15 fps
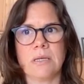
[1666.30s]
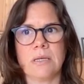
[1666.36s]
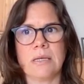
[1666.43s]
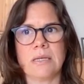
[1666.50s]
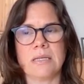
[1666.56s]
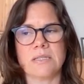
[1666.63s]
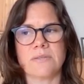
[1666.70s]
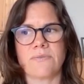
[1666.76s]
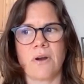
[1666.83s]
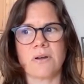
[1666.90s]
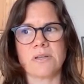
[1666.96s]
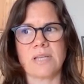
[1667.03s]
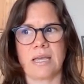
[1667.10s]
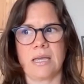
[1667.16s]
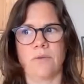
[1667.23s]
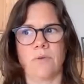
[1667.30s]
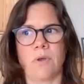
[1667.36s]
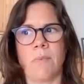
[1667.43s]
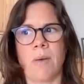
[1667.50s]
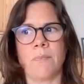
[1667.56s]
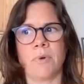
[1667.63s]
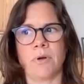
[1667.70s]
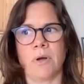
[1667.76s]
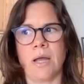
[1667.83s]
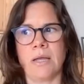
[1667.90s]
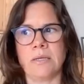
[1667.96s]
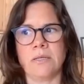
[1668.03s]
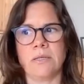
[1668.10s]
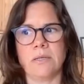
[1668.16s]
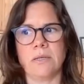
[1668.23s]
as far as I can remember,
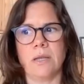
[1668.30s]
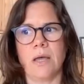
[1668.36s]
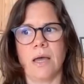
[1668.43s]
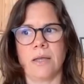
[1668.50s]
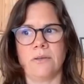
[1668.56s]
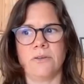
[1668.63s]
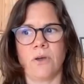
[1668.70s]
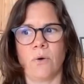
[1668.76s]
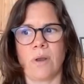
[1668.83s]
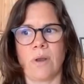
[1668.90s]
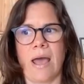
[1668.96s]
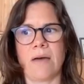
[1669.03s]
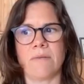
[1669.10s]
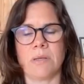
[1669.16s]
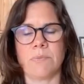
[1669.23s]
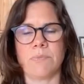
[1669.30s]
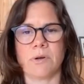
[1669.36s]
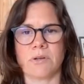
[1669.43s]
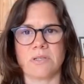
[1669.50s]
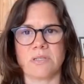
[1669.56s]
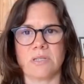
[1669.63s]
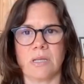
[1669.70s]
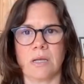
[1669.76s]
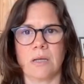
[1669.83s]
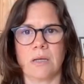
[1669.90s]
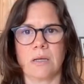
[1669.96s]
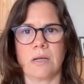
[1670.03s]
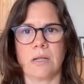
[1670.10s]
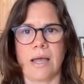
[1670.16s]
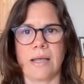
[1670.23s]
I I don't have any purchasing
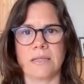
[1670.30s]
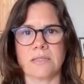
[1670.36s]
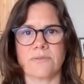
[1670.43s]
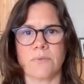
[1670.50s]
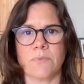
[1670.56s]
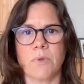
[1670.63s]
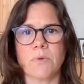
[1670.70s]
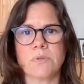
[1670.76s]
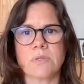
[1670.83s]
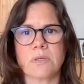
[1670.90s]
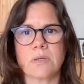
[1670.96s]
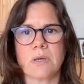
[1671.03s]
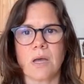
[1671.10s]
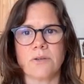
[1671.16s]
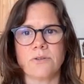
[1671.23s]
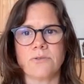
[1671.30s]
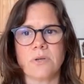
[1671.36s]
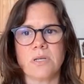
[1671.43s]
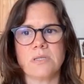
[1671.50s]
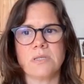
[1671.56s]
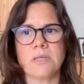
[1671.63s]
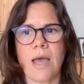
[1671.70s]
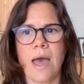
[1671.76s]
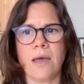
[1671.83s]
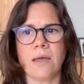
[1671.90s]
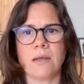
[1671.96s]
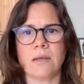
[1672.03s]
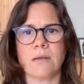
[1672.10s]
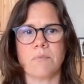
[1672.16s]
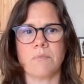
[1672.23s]
clients from those countries yet,
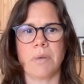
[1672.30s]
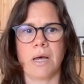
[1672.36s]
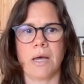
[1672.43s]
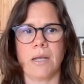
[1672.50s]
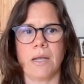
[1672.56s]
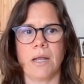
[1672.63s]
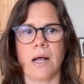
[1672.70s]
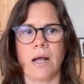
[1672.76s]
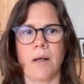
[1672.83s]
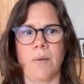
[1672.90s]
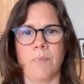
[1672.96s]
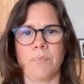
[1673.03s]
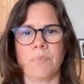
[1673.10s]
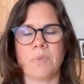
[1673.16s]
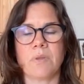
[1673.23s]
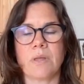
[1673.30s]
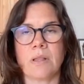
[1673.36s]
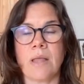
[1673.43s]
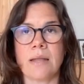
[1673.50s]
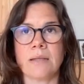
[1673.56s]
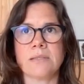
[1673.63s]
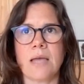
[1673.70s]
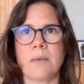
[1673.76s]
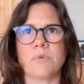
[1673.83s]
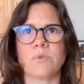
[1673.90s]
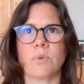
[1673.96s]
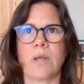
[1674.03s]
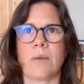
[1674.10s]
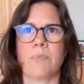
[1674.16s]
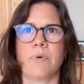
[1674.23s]
but um, a lot of times
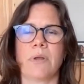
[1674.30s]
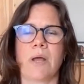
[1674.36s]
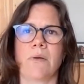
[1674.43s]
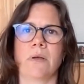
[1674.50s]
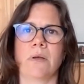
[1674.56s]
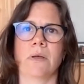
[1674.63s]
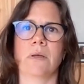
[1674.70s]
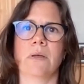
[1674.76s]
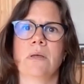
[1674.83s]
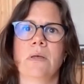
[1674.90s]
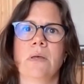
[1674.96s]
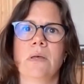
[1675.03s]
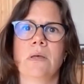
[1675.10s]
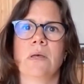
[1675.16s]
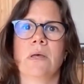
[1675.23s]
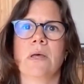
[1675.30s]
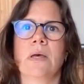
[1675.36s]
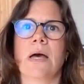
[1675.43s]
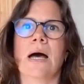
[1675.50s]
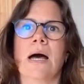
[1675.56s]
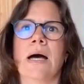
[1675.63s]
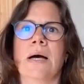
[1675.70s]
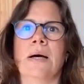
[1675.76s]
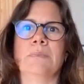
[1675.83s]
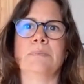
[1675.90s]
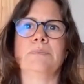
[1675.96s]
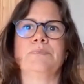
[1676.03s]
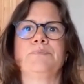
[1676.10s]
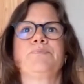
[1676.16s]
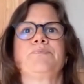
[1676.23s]
when I put out a,
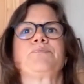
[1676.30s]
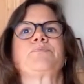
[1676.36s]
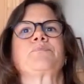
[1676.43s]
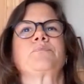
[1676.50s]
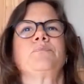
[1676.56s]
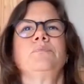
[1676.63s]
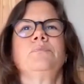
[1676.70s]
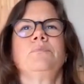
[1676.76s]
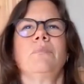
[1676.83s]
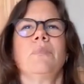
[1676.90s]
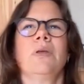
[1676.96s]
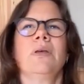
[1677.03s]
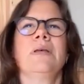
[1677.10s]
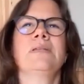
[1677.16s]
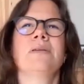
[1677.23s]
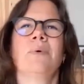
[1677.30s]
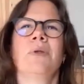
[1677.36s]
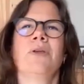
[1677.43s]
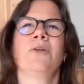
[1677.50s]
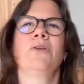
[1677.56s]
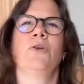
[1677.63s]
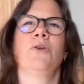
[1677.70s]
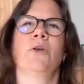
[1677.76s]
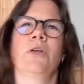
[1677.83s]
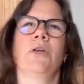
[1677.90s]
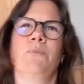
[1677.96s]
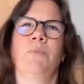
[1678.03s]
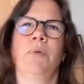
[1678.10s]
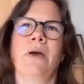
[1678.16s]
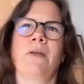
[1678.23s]
um, what do you can do? You
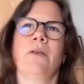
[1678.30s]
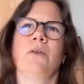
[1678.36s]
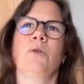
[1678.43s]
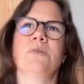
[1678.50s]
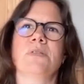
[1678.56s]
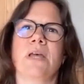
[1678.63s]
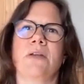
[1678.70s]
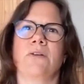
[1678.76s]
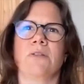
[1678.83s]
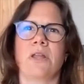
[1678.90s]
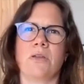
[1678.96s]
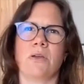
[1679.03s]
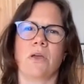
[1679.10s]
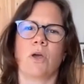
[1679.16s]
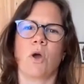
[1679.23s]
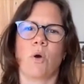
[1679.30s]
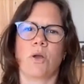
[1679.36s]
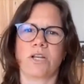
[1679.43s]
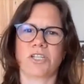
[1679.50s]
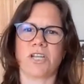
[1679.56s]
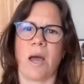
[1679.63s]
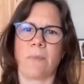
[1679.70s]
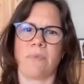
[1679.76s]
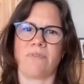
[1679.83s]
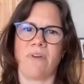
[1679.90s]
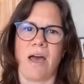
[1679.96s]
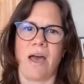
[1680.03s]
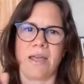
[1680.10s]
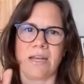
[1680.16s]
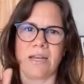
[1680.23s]
put out a newsletter and then you can go on to
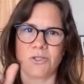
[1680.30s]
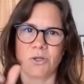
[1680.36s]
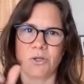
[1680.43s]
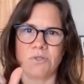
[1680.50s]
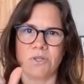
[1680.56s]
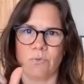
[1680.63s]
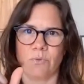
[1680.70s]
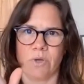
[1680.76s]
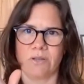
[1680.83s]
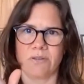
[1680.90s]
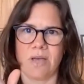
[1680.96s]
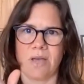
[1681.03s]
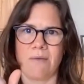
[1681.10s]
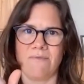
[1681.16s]
Shopify and it shows you real time